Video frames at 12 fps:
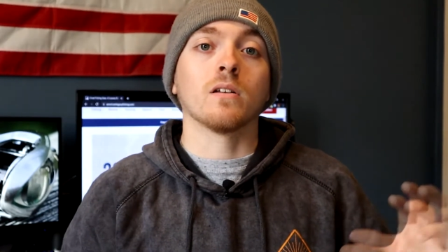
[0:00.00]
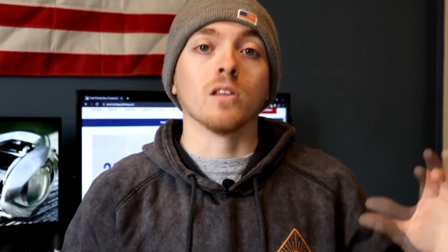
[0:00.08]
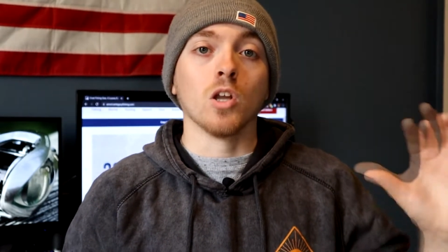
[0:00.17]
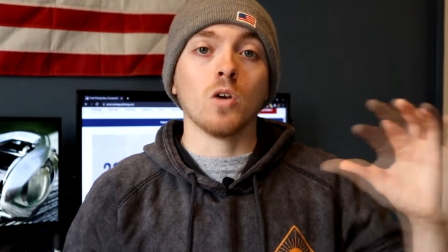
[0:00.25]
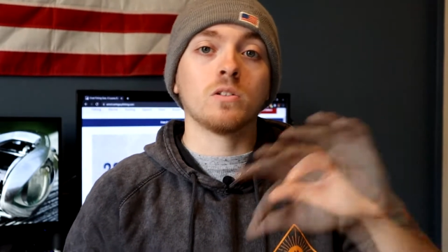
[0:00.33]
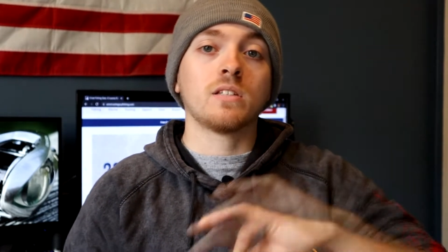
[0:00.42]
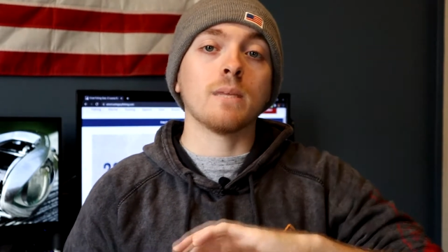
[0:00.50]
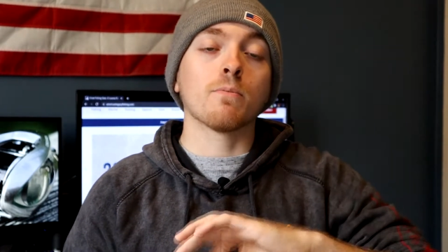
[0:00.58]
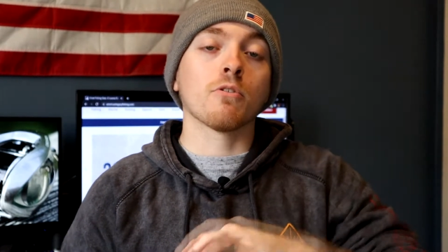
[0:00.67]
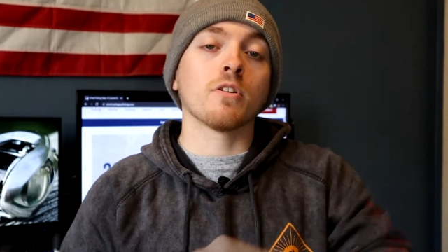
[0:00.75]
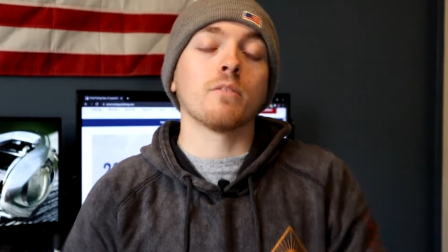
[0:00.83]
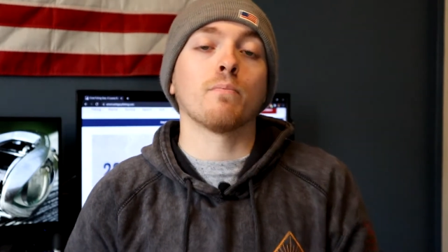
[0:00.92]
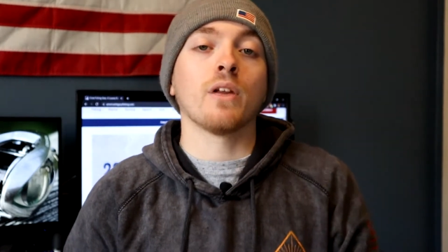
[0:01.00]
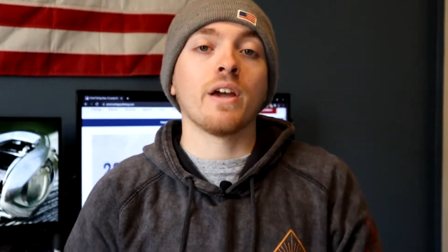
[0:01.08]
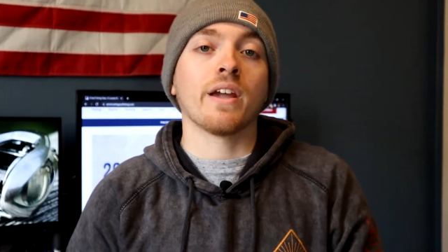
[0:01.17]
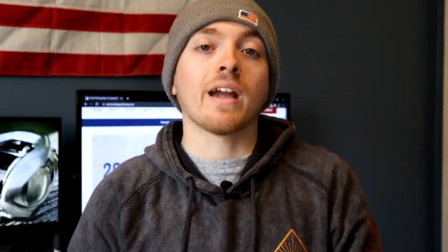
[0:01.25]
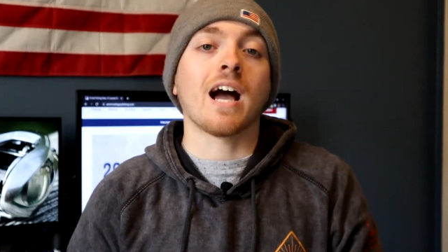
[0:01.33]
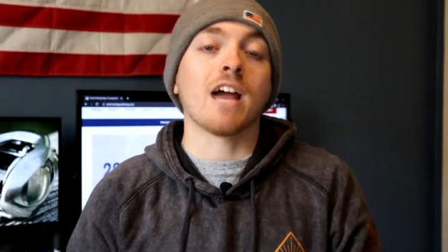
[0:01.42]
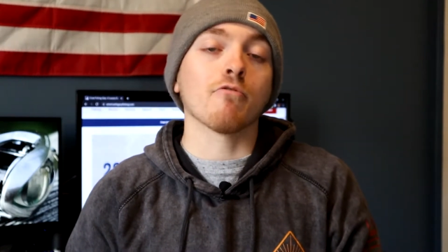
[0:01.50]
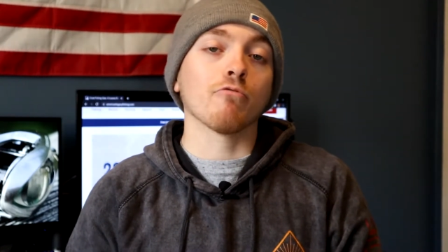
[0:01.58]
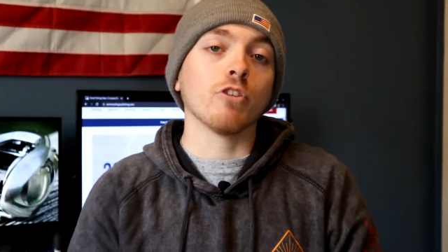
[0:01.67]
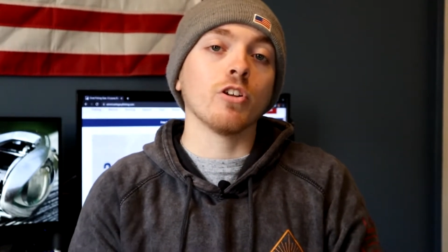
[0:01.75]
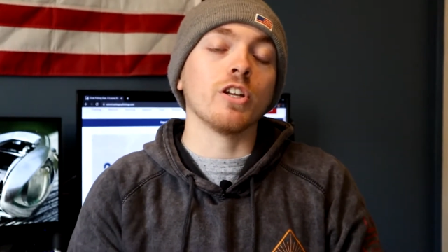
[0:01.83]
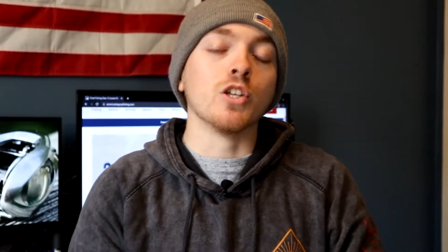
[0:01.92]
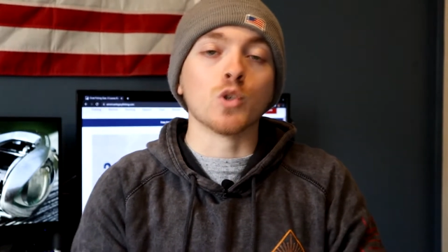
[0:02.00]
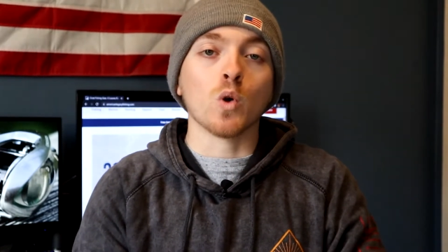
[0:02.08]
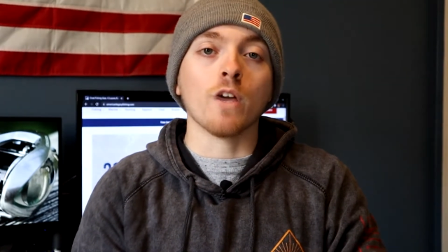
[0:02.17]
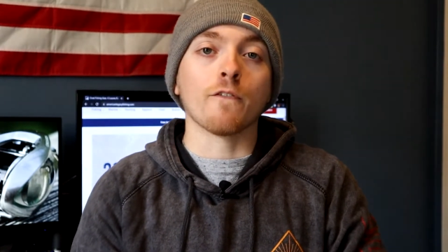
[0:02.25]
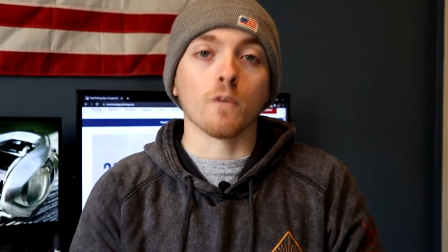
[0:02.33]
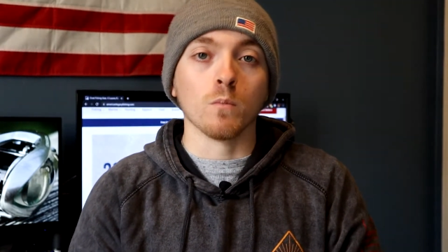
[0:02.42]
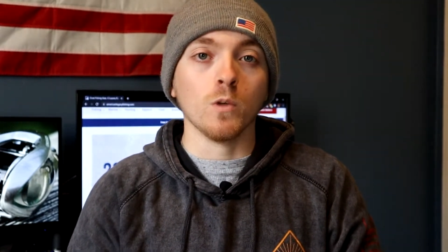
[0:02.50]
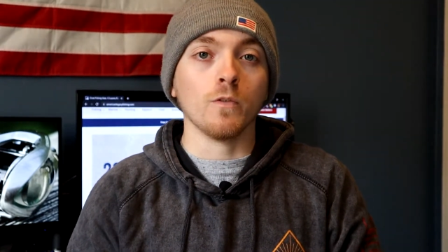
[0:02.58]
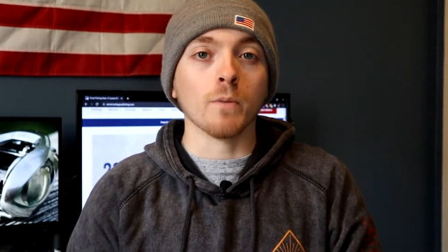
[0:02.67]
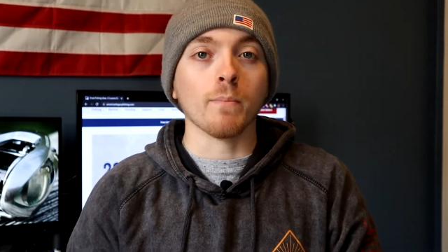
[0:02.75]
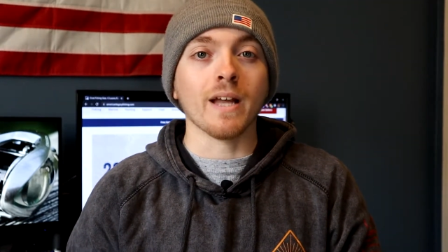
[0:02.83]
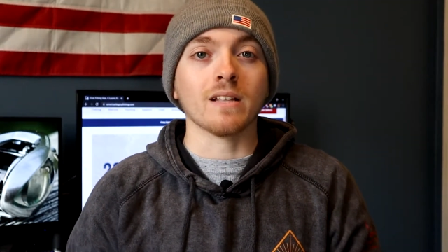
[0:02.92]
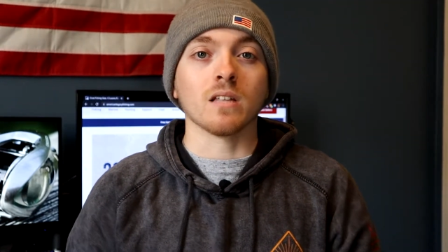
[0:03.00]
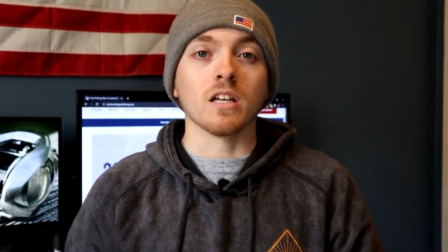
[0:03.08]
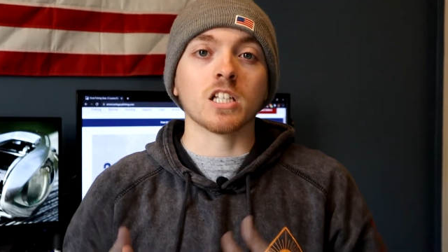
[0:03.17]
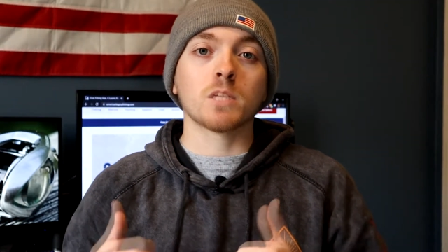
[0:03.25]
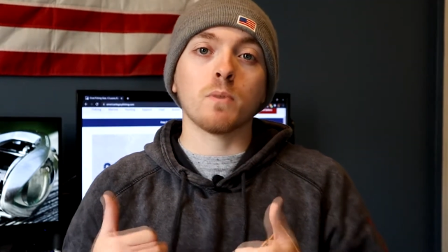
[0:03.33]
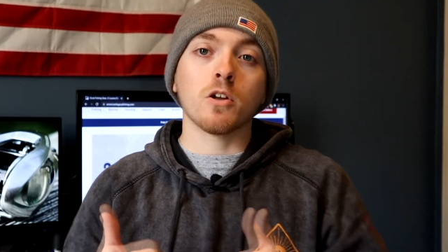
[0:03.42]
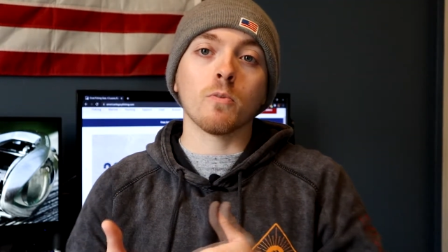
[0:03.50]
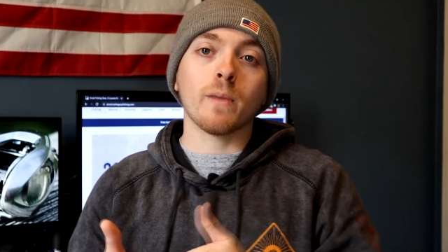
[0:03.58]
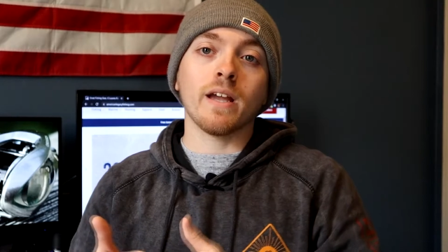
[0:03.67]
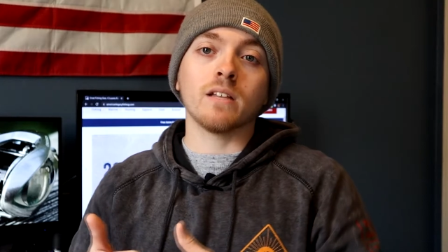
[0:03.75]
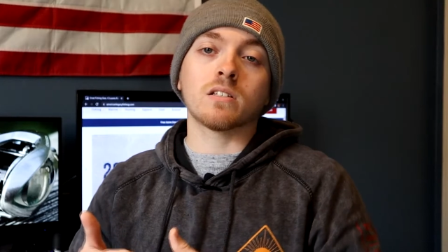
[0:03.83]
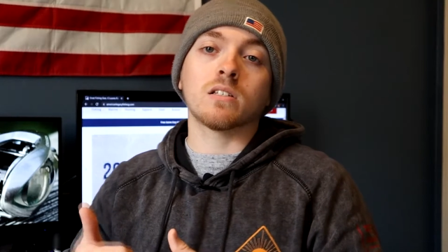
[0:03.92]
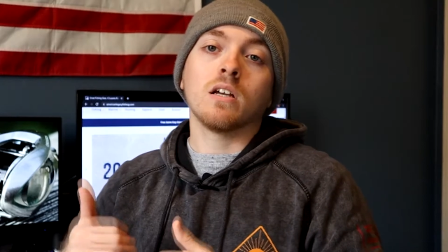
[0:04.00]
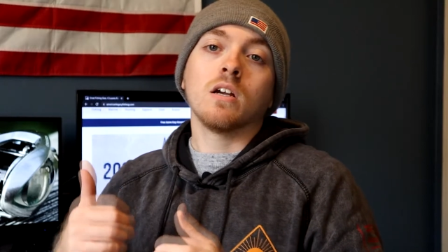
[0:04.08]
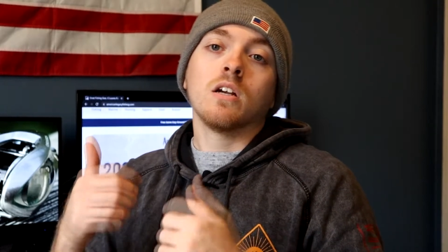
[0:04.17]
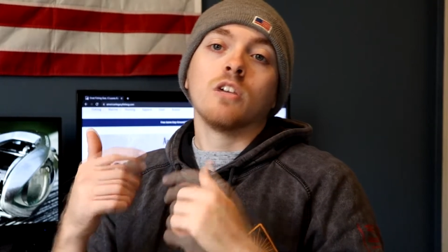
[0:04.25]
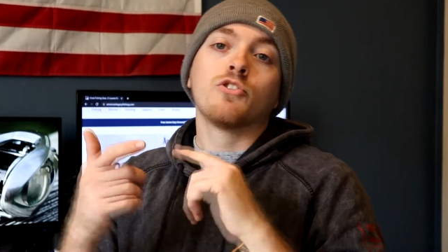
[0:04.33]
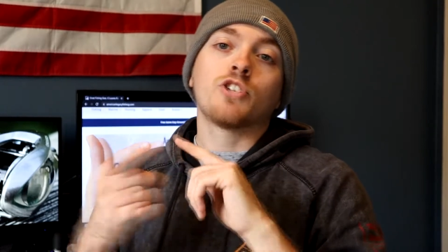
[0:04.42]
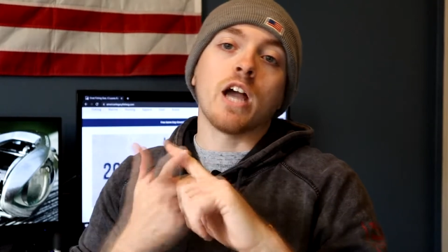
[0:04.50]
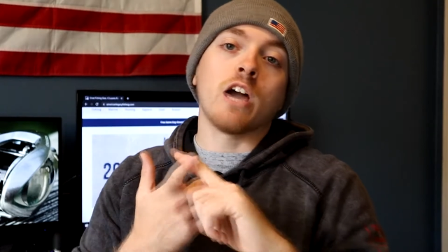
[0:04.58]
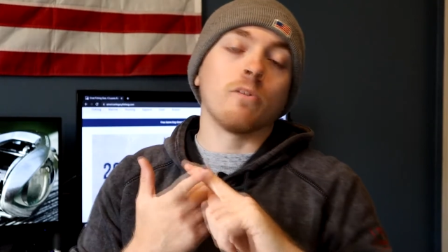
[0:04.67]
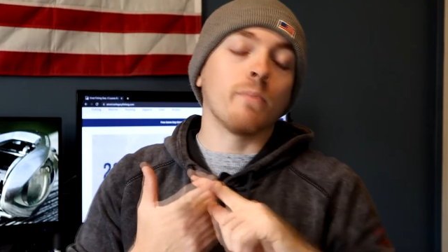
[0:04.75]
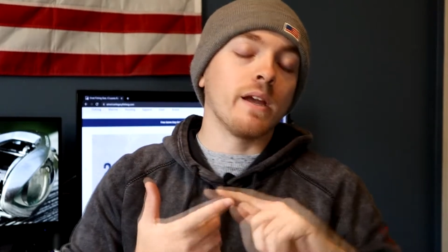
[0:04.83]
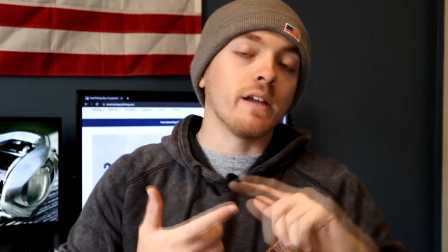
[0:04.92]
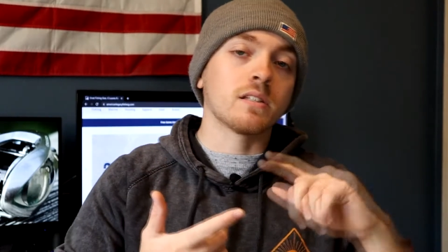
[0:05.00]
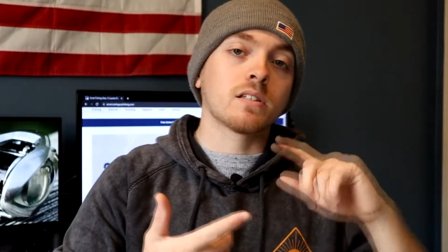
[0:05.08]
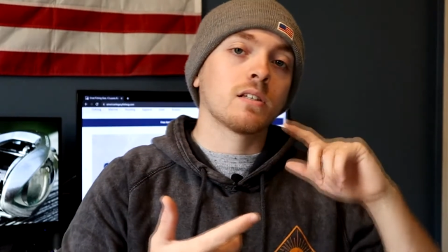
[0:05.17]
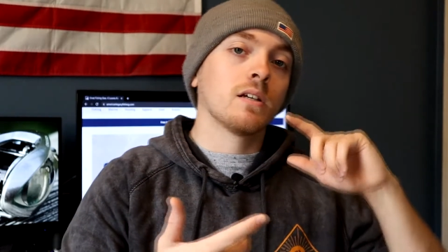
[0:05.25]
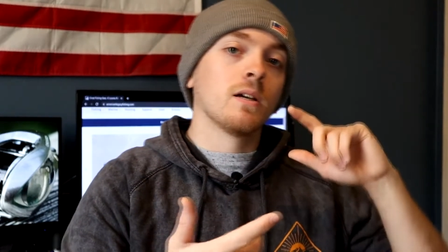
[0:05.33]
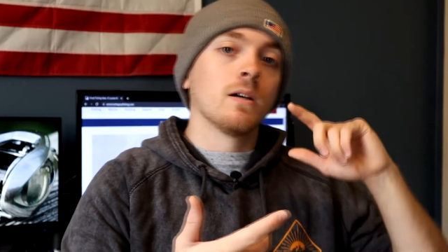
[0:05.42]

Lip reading: Loads deeper into the blank. I really enjoy it for moving baits like spinner baits, chatter baits.